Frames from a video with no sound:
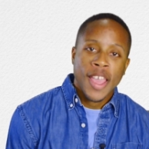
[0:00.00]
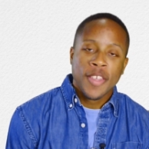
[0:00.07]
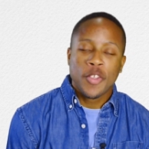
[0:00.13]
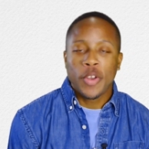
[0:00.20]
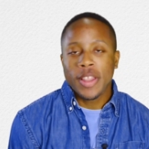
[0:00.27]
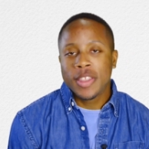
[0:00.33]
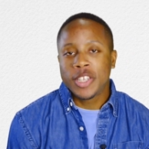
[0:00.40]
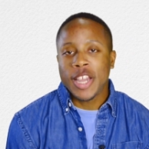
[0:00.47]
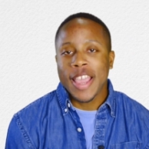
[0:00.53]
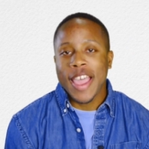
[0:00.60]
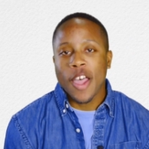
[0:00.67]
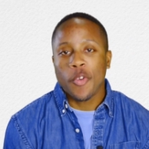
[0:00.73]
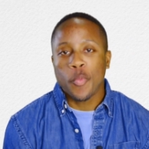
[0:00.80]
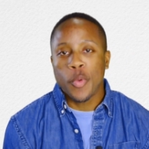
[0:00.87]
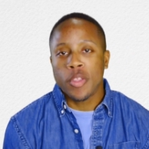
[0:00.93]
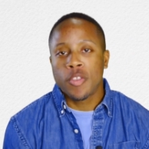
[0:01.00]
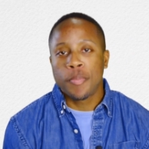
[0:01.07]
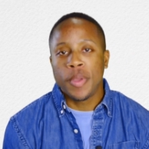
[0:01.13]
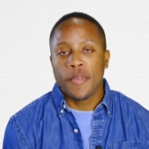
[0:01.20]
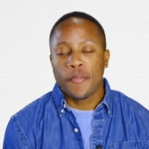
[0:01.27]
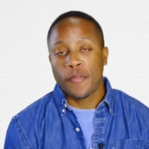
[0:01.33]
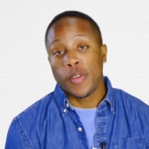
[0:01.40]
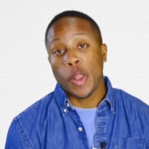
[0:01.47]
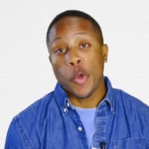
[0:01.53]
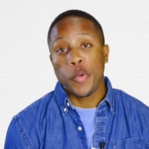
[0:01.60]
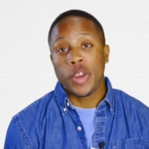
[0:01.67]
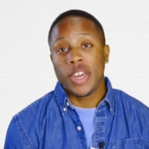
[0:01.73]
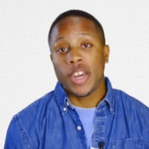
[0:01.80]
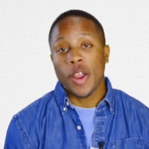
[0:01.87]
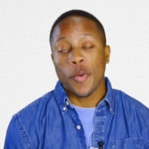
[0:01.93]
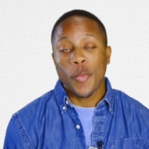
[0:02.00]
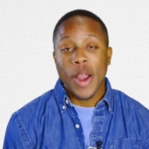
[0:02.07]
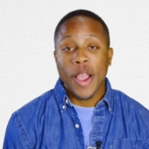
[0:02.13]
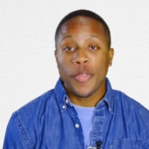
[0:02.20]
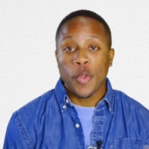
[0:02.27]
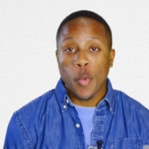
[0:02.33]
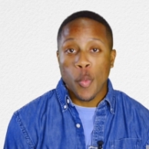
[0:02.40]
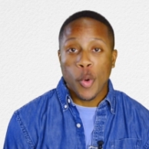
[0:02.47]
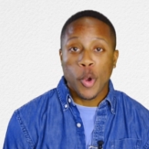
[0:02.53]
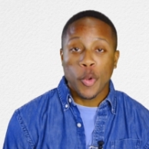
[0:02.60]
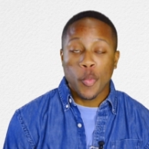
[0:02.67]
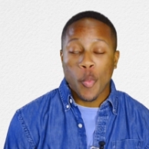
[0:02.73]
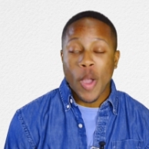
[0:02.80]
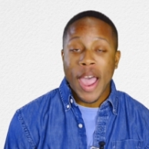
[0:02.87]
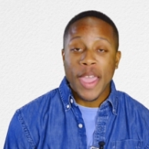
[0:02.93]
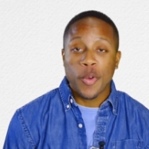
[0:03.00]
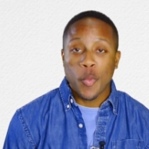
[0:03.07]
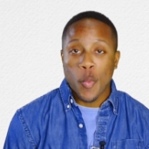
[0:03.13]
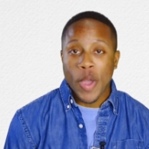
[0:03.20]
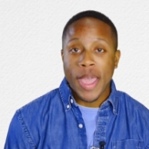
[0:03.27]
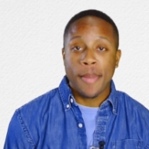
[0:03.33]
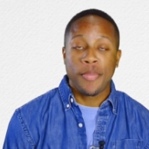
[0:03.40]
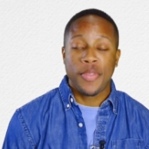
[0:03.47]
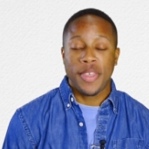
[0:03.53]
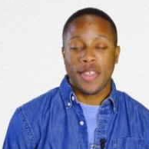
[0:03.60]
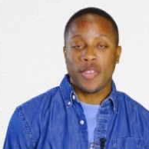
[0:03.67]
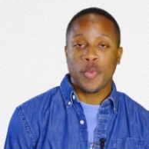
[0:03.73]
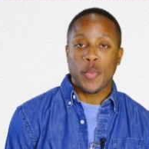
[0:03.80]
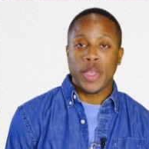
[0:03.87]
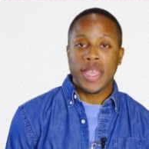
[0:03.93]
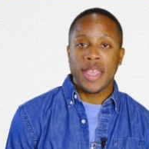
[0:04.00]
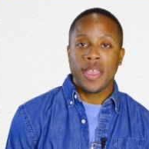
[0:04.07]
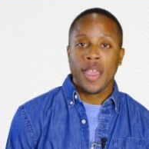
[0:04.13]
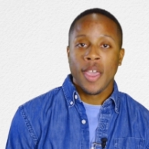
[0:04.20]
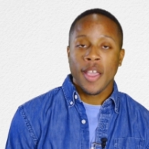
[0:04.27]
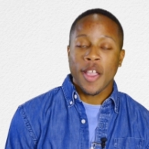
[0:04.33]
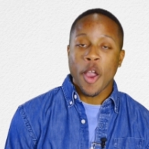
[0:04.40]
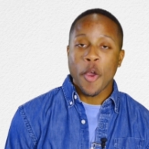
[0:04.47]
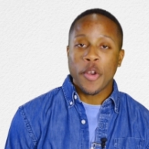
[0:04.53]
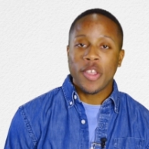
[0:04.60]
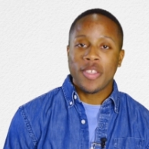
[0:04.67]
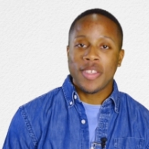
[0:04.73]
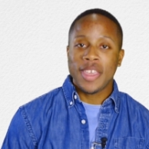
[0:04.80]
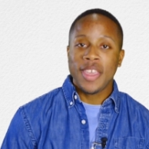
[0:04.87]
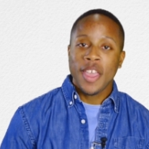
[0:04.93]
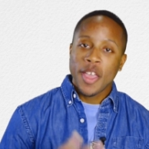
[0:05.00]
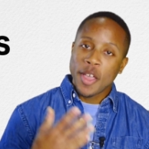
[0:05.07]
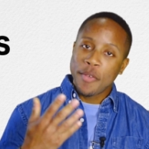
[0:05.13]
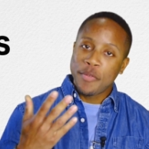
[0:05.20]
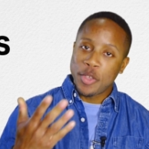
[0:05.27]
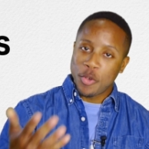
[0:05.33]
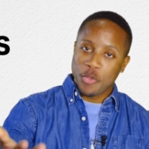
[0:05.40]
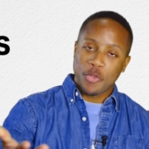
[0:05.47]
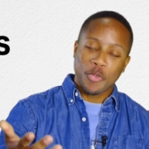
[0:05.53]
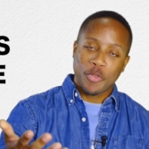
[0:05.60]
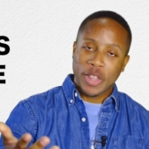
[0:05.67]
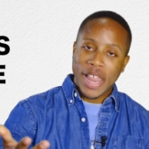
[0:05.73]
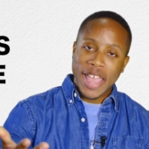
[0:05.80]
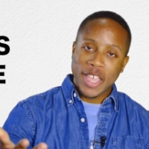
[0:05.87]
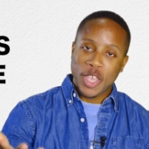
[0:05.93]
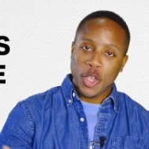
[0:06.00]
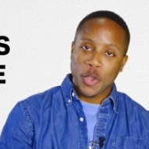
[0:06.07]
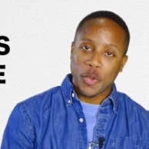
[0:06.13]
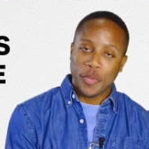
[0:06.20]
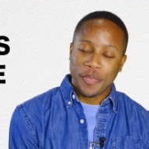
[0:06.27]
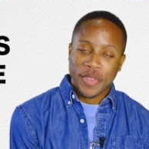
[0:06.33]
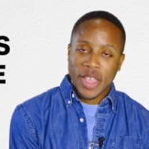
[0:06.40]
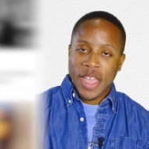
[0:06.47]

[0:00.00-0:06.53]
So let's check out what's been floating around the World Wide Web this week, courtesy of users like you.